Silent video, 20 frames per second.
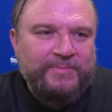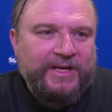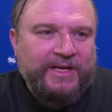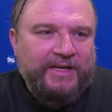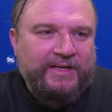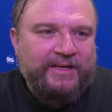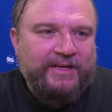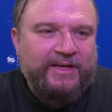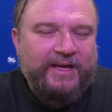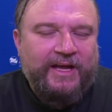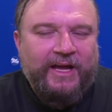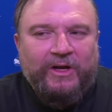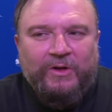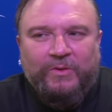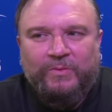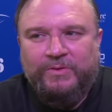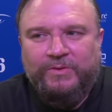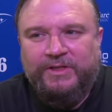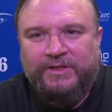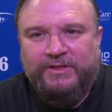bank
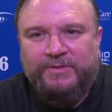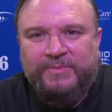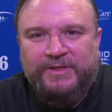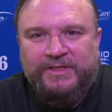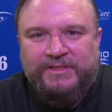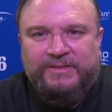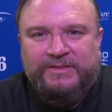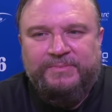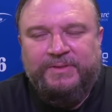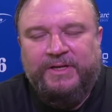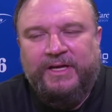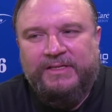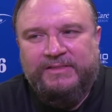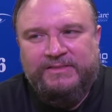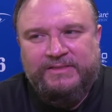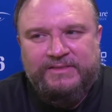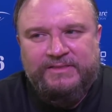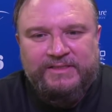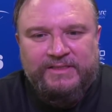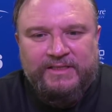account that you make
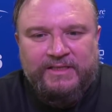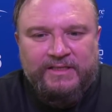deposits in.